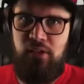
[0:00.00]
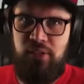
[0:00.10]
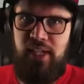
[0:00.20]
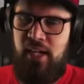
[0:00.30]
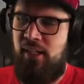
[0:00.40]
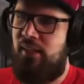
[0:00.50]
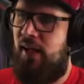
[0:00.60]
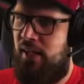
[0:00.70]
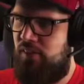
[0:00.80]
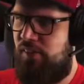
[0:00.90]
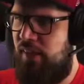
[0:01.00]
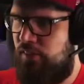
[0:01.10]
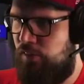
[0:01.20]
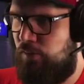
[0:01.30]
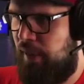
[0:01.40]
you could add the high slide
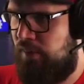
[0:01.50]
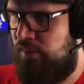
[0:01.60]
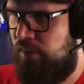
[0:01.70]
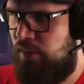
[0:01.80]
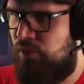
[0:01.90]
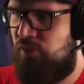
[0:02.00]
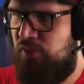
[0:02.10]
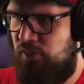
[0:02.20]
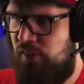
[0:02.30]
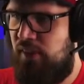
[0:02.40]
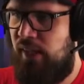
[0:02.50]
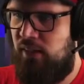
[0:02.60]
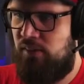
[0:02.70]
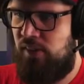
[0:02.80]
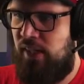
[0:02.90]
suspension for 50
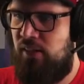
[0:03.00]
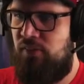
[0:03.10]
dioxide,